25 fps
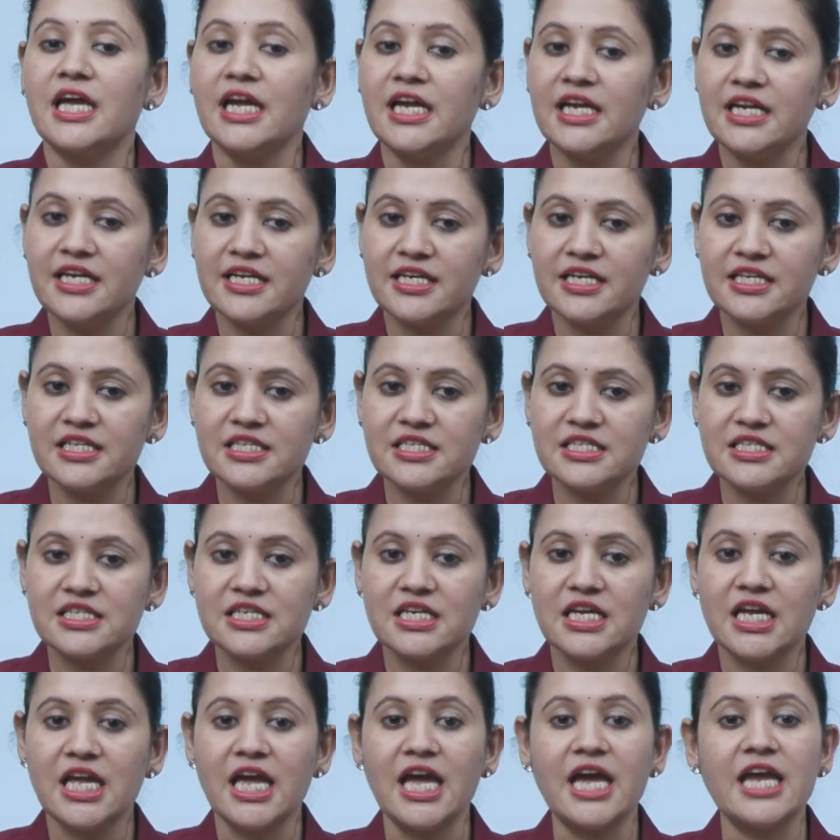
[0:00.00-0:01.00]

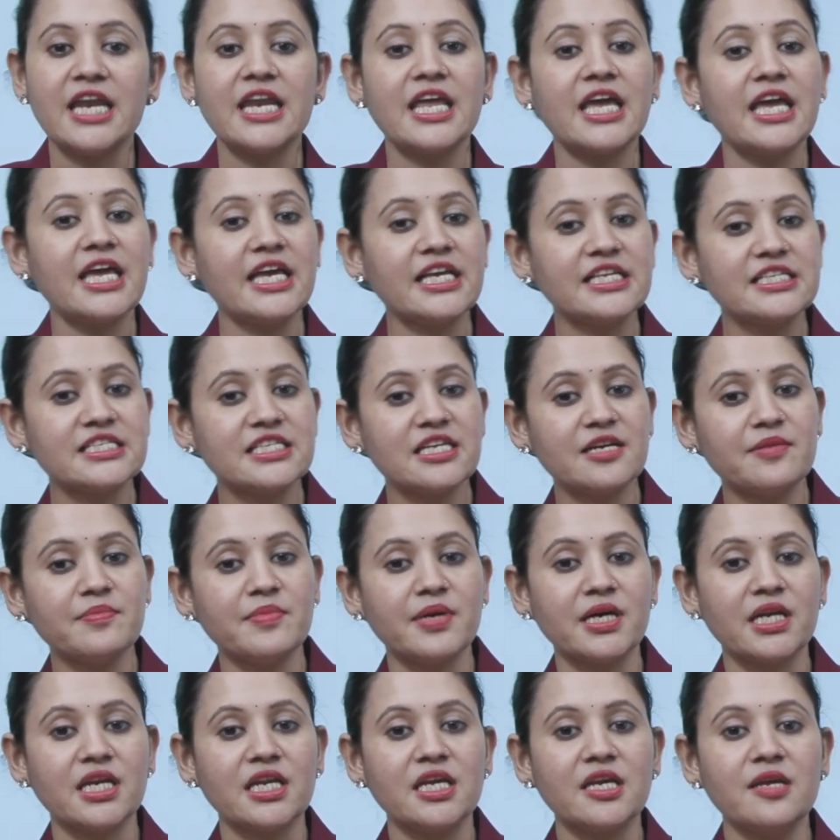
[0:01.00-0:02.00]
Interest and extra
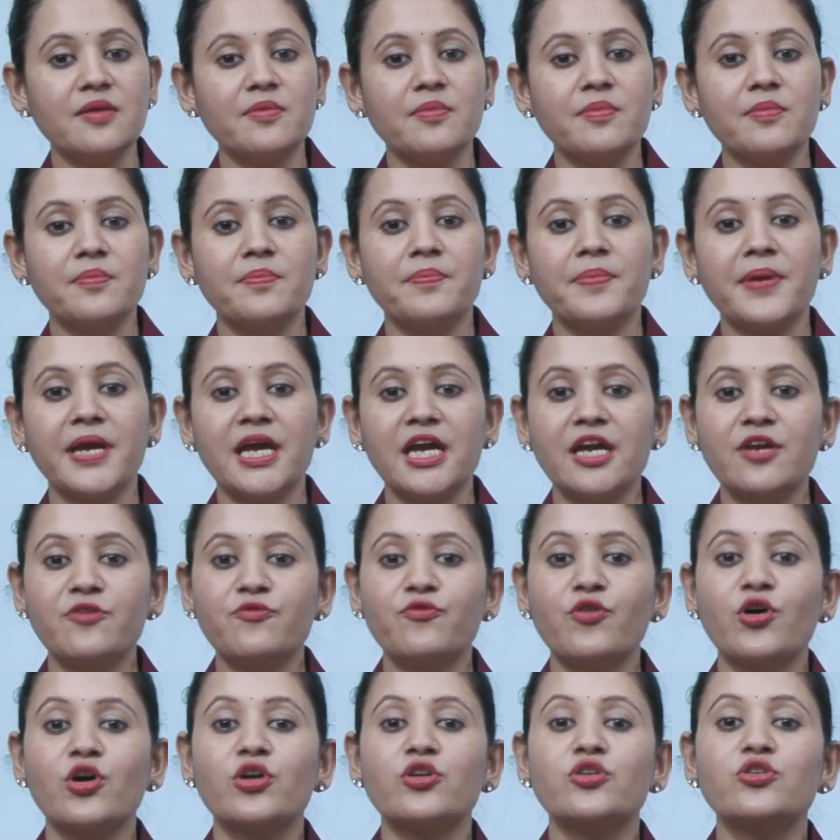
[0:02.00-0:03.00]
money paid
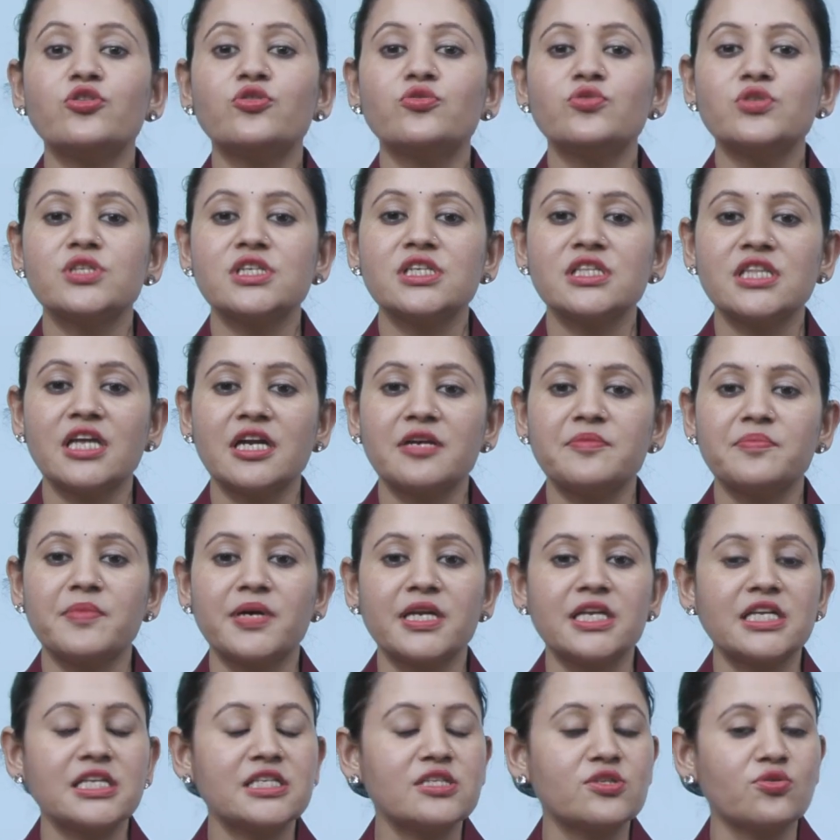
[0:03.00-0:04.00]
for using that
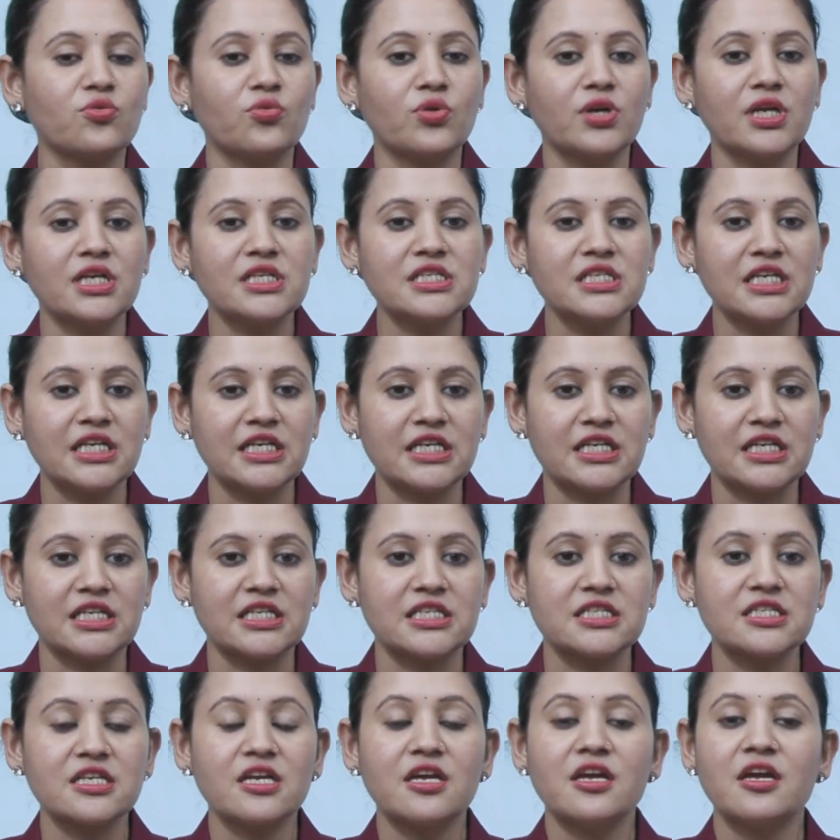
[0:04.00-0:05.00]
money is known as
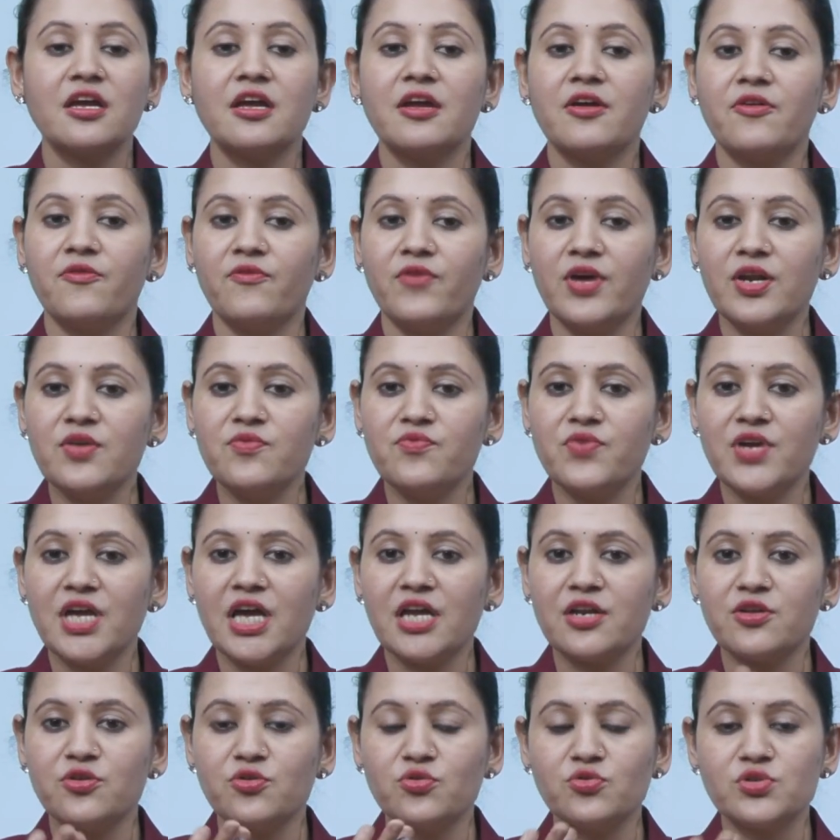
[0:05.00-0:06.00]
interest. When we
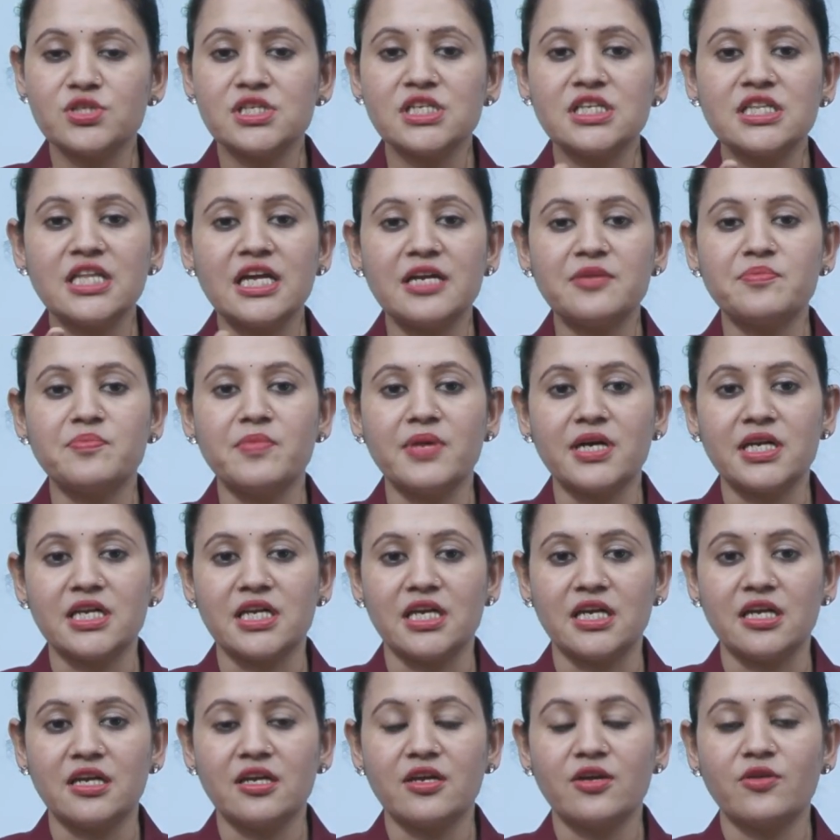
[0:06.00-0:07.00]
are using that
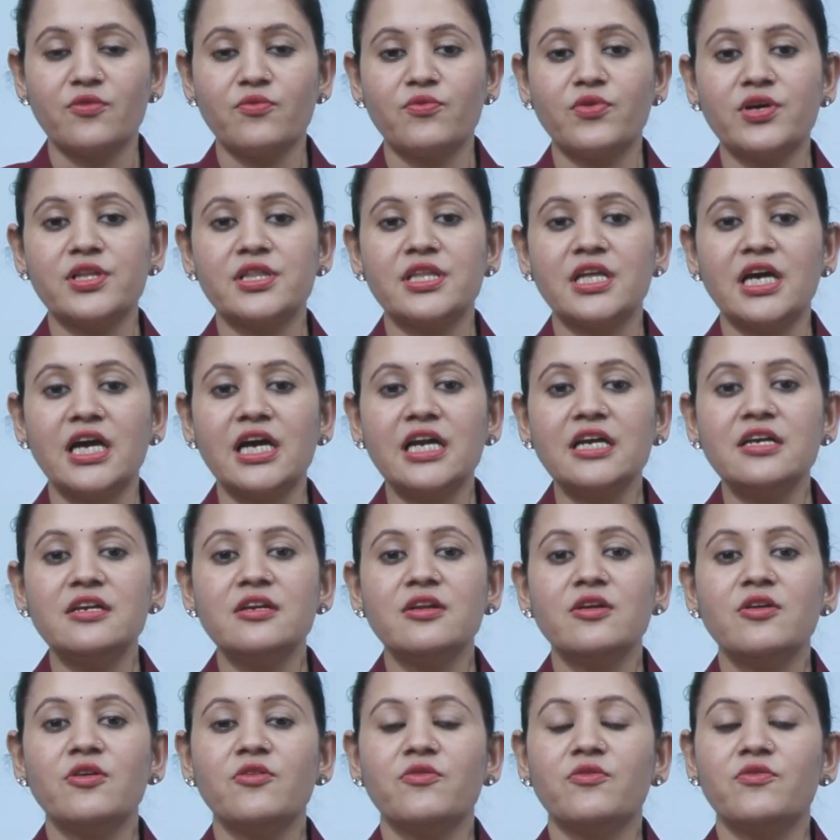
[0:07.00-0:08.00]
money, for that
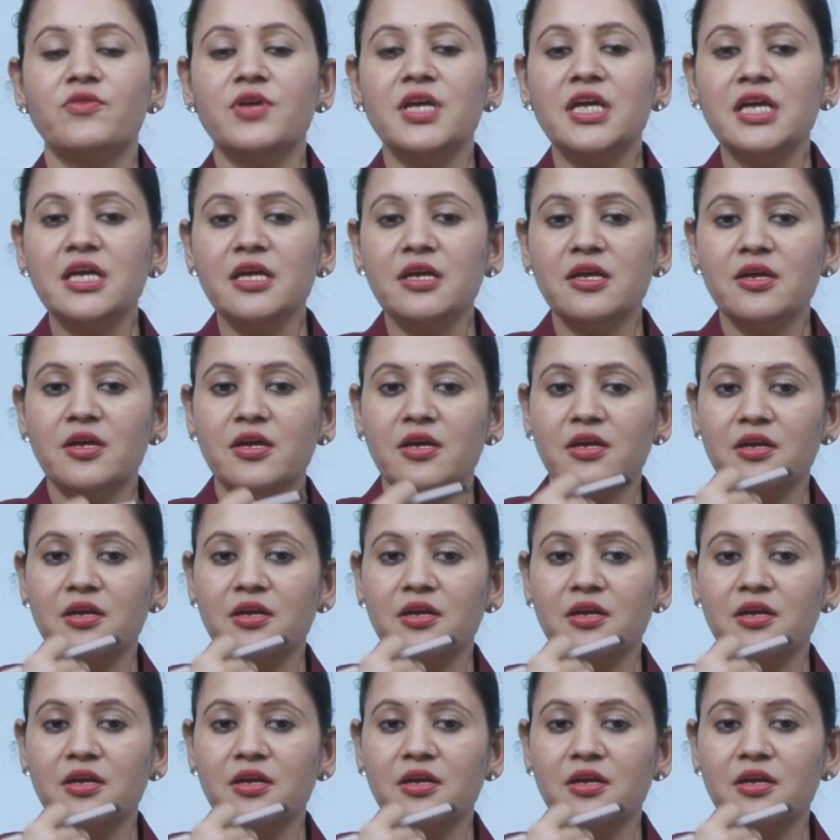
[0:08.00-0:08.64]
we